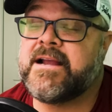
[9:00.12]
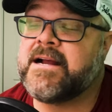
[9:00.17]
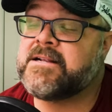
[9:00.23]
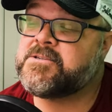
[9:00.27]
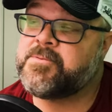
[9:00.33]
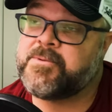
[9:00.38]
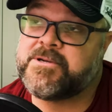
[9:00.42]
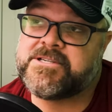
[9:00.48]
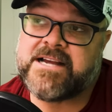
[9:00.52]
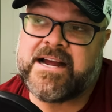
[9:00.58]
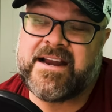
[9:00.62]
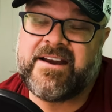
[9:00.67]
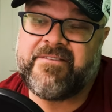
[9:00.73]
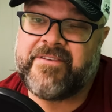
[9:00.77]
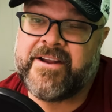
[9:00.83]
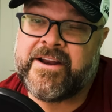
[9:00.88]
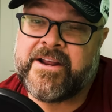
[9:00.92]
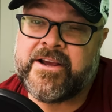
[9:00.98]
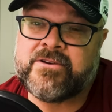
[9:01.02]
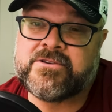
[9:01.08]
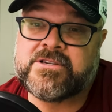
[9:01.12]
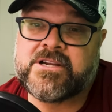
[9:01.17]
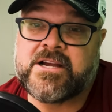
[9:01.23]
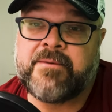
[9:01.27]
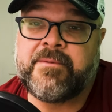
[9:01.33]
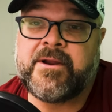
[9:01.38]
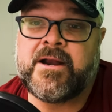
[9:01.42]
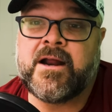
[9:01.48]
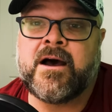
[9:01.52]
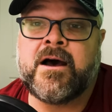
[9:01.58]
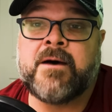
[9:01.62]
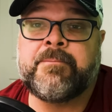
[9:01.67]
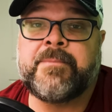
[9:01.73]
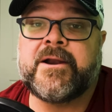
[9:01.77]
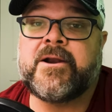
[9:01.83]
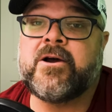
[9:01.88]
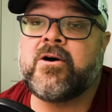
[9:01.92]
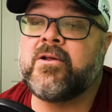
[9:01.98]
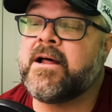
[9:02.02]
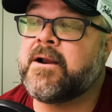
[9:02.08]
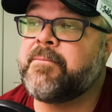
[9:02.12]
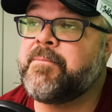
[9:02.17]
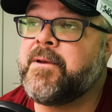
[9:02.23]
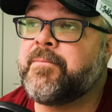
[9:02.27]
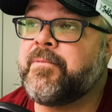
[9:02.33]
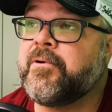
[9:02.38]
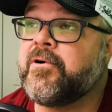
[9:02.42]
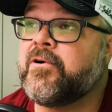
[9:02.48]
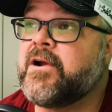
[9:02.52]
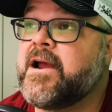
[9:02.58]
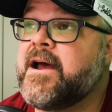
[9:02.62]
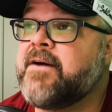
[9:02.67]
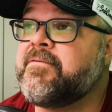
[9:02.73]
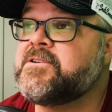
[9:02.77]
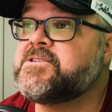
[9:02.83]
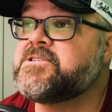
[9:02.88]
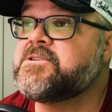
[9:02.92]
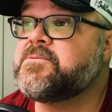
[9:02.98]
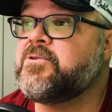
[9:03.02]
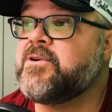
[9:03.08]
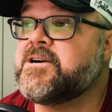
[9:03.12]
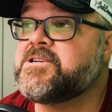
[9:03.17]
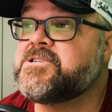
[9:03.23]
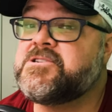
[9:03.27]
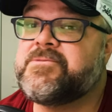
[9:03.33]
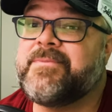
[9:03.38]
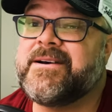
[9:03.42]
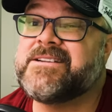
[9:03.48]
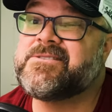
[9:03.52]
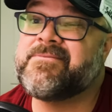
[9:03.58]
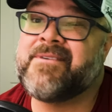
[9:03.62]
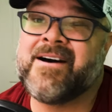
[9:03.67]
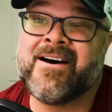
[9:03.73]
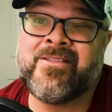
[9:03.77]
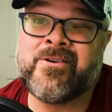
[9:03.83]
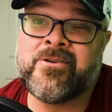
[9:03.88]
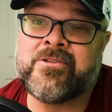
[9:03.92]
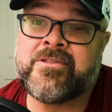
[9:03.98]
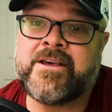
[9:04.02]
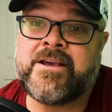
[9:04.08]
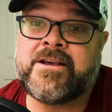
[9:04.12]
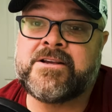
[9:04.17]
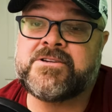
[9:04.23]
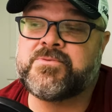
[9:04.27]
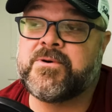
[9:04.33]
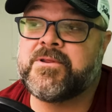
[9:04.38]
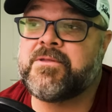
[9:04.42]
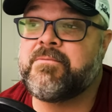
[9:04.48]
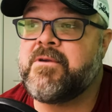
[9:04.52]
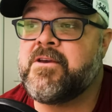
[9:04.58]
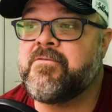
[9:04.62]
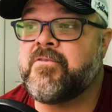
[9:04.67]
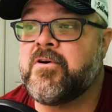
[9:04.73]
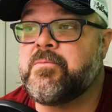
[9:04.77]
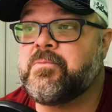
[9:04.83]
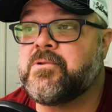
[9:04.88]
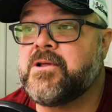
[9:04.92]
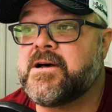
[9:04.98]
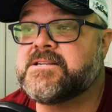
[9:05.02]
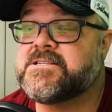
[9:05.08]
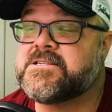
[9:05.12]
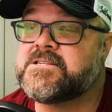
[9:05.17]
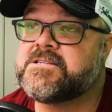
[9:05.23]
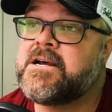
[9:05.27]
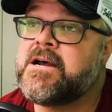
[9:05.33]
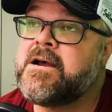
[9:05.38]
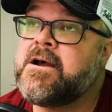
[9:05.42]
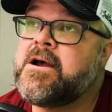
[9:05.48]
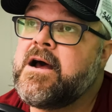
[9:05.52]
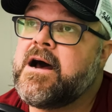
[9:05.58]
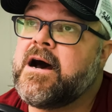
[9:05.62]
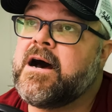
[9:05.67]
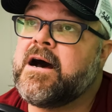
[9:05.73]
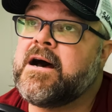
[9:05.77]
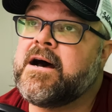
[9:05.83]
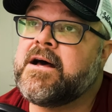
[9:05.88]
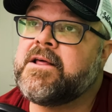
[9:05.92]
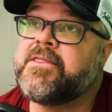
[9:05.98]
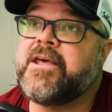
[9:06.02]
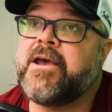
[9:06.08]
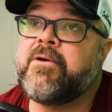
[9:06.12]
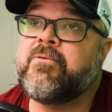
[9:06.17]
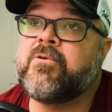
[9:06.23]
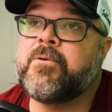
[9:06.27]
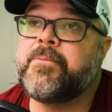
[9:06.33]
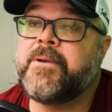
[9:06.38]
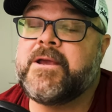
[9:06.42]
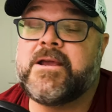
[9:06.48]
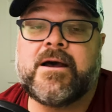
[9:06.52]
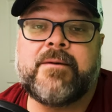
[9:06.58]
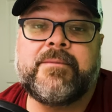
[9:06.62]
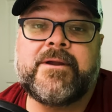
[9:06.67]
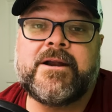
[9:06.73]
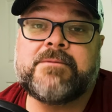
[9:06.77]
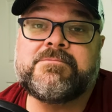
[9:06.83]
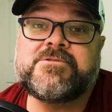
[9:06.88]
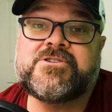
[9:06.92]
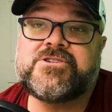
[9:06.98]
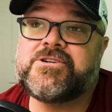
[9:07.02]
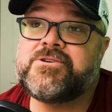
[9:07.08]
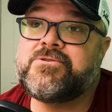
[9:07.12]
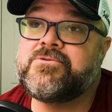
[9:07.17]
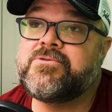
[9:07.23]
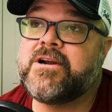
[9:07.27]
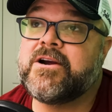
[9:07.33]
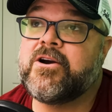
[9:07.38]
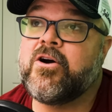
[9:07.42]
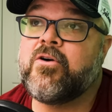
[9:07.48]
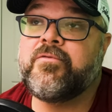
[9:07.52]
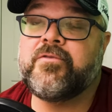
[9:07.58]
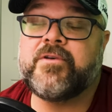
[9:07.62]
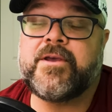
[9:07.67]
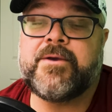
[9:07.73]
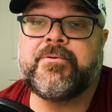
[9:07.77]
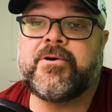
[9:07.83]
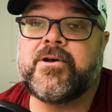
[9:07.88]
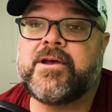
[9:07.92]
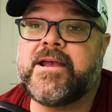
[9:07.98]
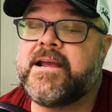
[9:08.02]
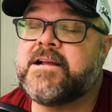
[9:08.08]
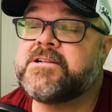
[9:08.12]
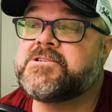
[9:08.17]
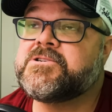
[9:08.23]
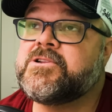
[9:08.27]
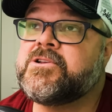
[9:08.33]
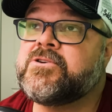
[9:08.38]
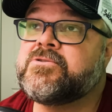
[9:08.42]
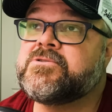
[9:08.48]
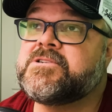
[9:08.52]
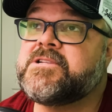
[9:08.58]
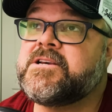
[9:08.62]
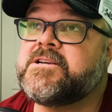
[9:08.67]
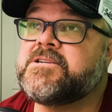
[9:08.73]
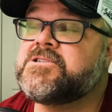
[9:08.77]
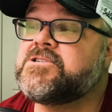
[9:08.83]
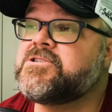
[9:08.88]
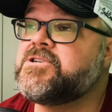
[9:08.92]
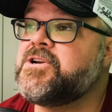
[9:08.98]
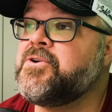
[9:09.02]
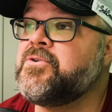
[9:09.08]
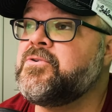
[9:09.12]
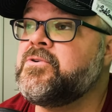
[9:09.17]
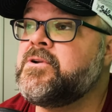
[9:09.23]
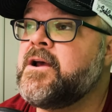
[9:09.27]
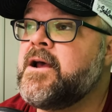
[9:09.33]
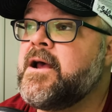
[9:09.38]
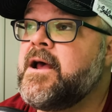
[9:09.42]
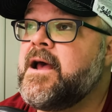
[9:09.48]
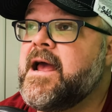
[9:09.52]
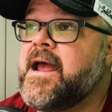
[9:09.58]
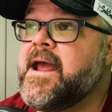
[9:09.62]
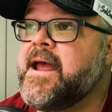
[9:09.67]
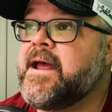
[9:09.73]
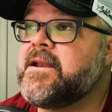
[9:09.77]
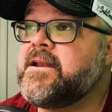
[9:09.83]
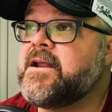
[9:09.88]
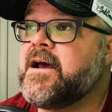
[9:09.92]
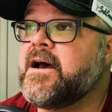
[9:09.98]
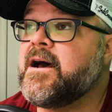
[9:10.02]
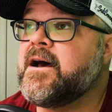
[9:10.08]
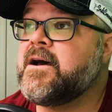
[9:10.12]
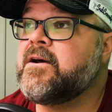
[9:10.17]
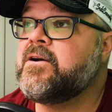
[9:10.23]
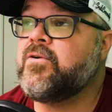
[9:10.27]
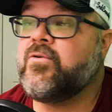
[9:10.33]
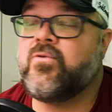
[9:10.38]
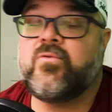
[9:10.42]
got some exciting videos coming up. I know a lot of people are having some questions about some other things with Mevo Plus. Uh, they will be coming up soon. I hopefully will answer those things soon. And uh,